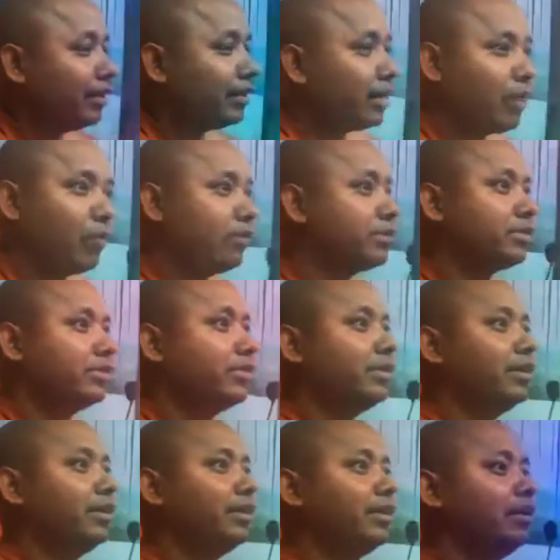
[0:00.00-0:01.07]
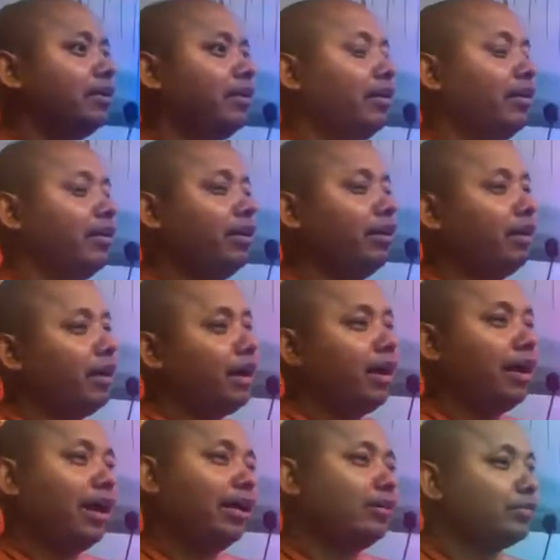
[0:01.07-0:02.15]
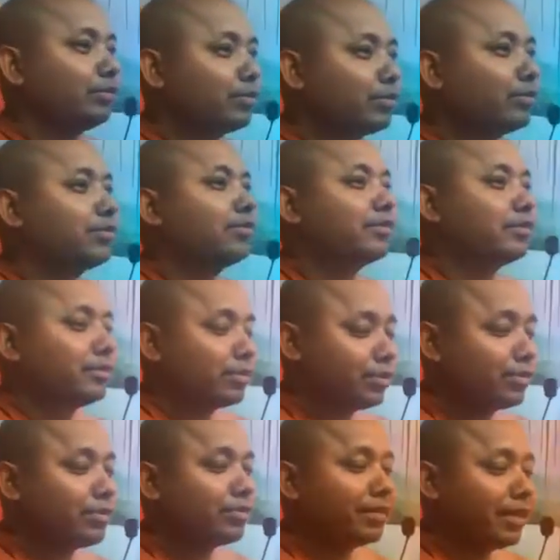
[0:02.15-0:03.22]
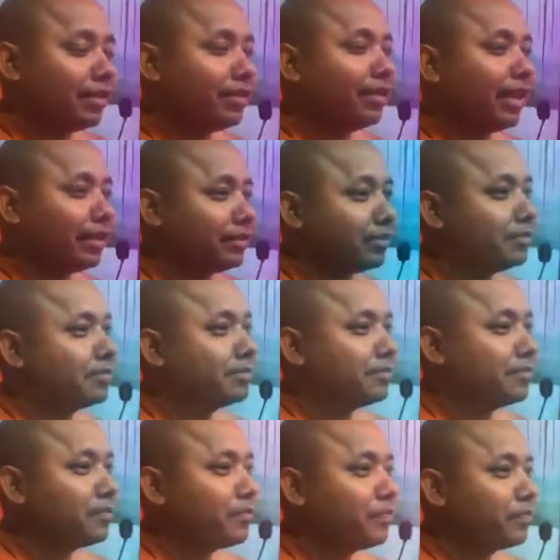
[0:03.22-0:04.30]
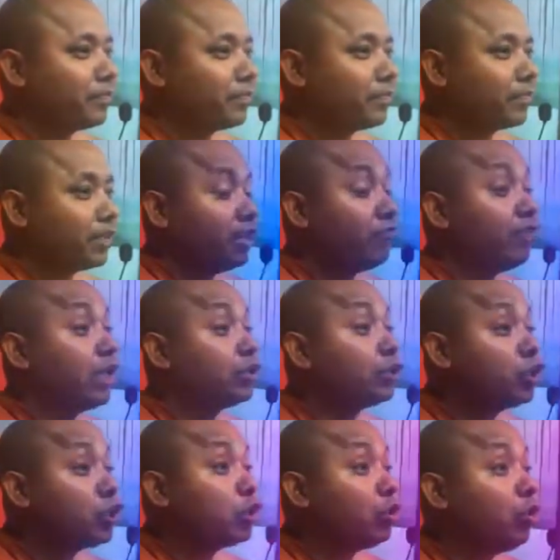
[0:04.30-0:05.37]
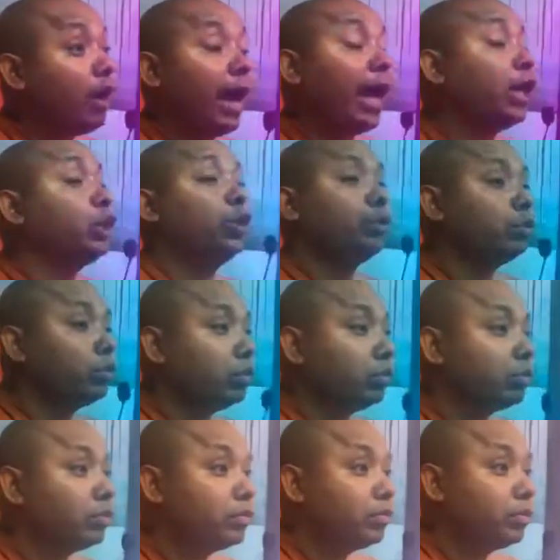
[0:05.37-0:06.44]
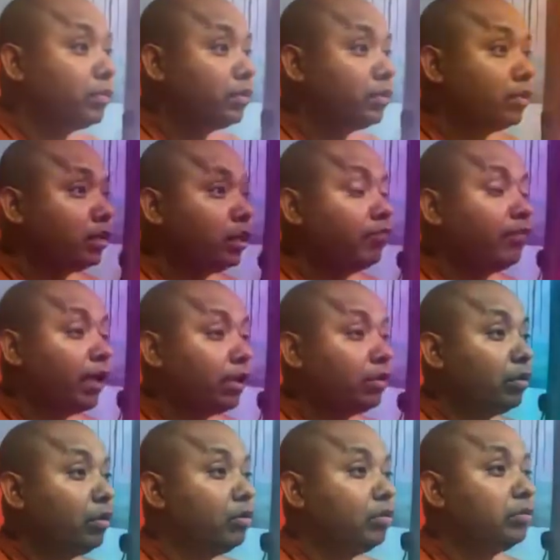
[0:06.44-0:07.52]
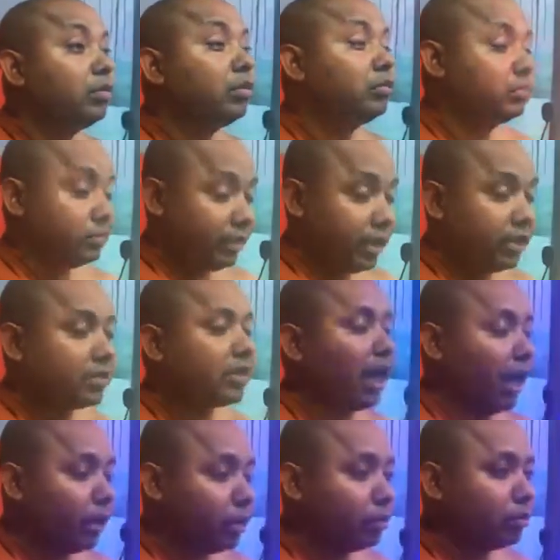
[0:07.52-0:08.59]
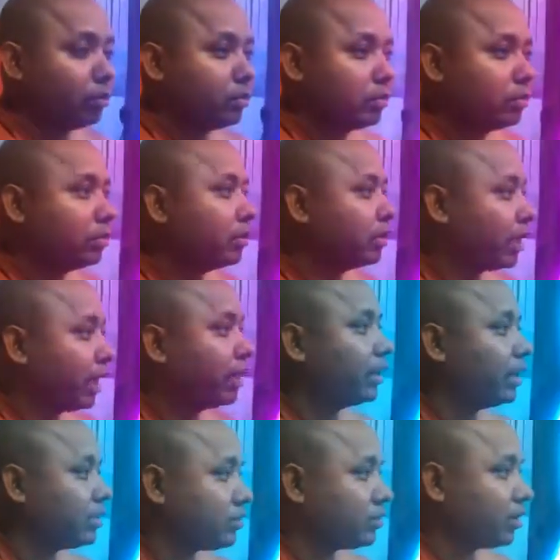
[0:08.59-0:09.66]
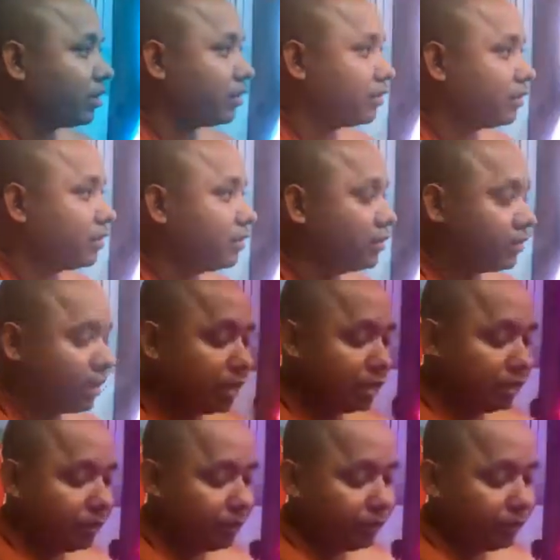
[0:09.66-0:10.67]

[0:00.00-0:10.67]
Then I was thinking, I also should say like this. If I don't know, I don't know. If I know, yes, I know. Then I can answer it, right?